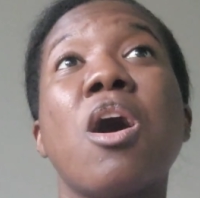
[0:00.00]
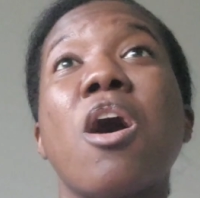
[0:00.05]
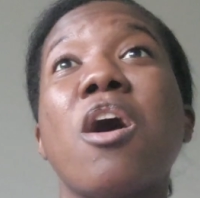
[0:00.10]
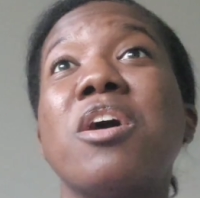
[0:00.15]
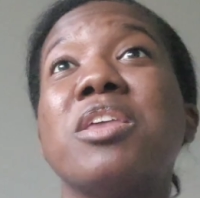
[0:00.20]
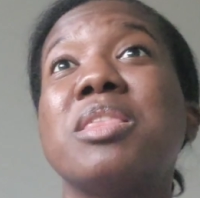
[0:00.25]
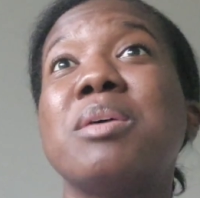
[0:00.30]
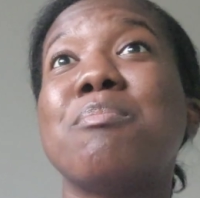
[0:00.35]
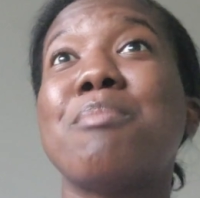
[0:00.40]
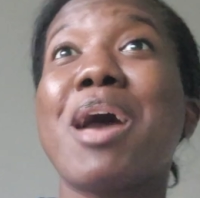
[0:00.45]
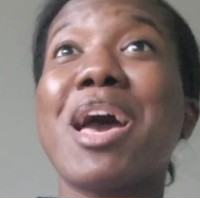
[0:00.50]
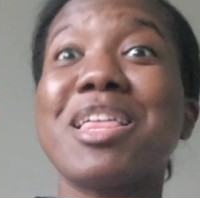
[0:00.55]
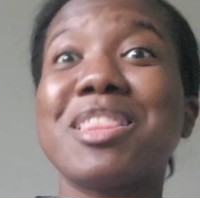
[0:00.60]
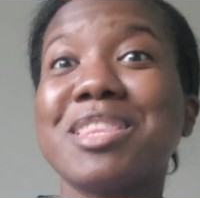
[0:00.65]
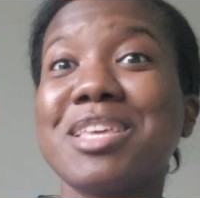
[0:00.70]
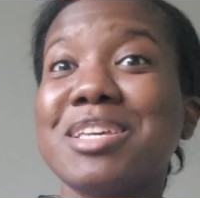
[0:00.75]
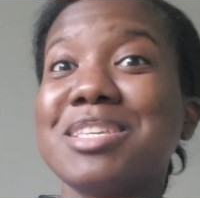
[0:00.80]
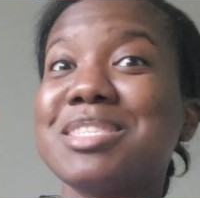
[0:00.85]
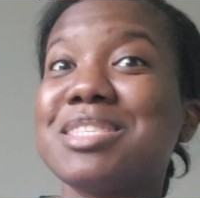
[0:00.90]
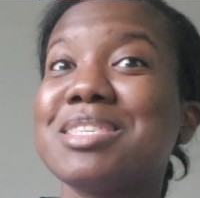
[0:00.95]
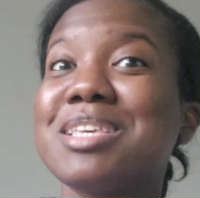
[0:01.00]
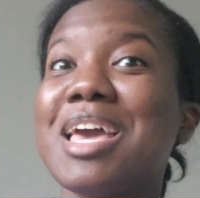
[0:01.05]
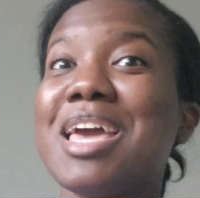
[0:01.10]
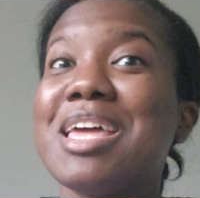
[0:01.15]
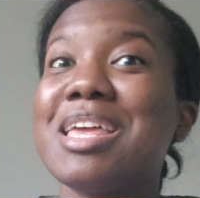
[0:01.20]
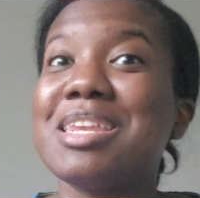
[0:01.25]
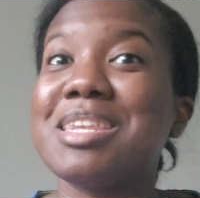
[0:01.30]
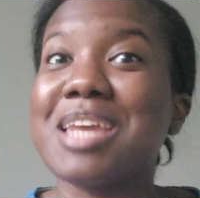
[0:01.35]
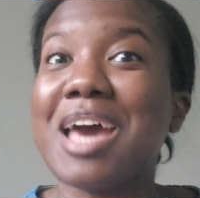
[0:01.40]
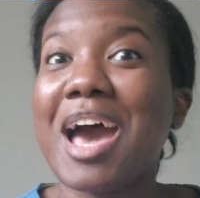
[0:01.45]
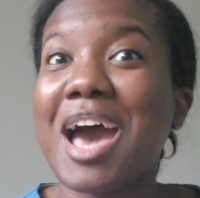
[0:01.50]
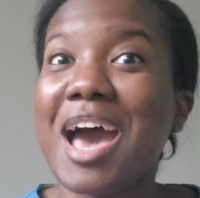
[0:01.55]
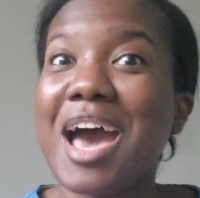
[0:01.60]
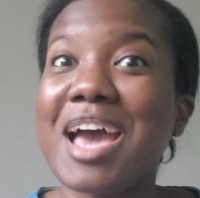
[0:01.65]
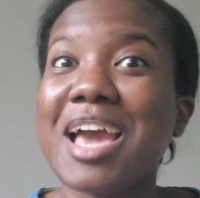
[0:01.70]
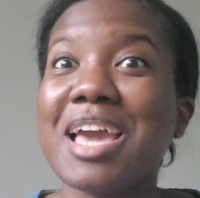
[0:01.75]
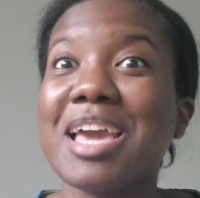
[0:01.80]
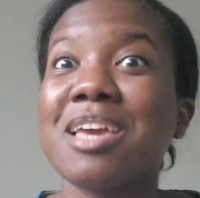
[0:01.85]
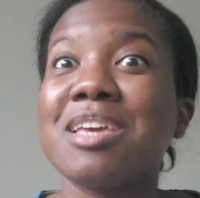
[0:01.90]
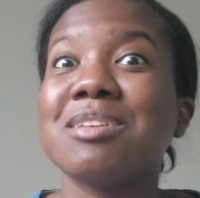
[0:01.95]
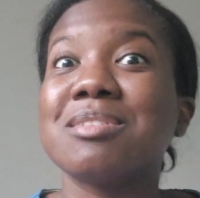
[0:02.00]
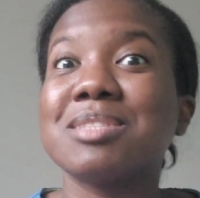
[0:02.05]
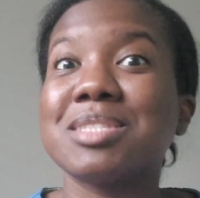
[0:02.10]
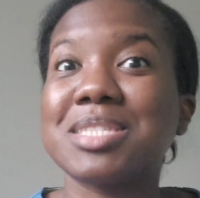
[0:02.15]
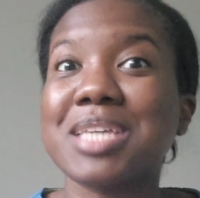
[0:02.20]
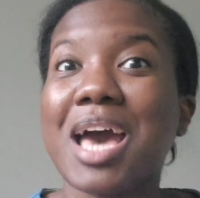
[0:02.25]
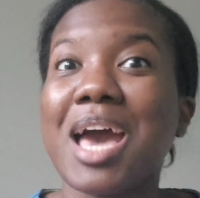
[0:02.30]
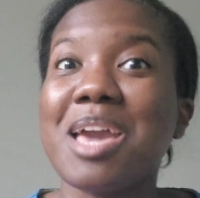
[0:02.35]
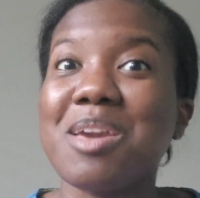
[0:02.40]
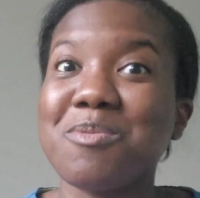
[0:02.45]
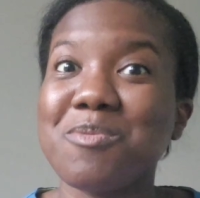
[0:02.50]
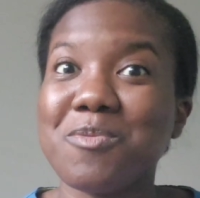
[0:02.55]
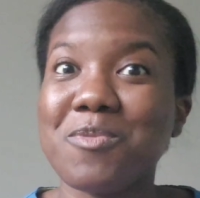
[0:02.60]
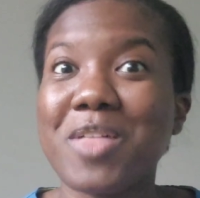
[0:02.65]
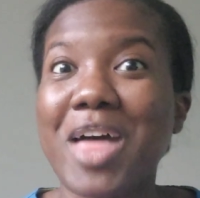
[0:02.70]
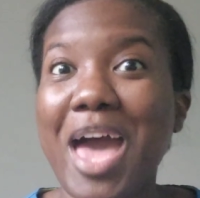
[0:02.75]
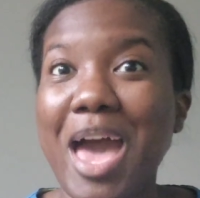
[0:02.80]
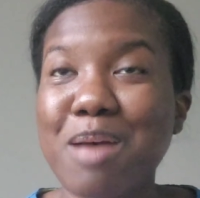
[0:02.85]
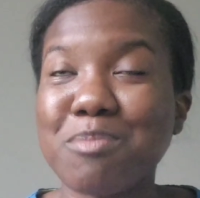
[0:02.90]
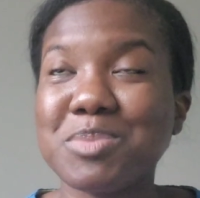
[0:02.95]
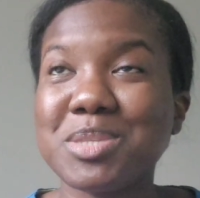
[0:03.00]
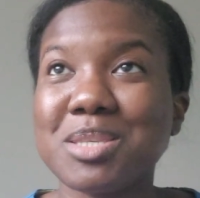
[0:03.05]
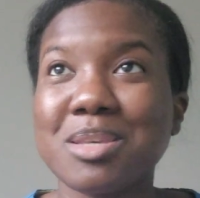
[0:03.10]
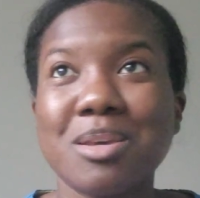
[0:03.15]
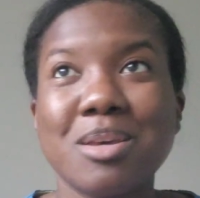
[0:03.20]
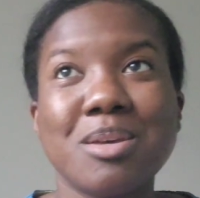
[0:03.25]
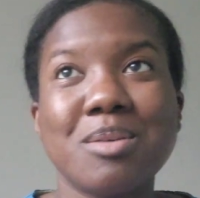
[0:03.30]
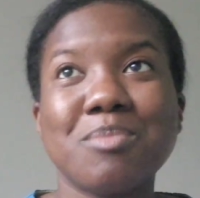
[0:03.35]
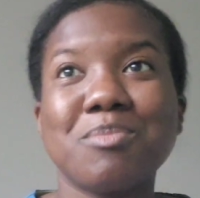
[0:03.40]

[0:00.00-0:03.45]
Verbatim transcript: are the Mathes and Nahai type flaps.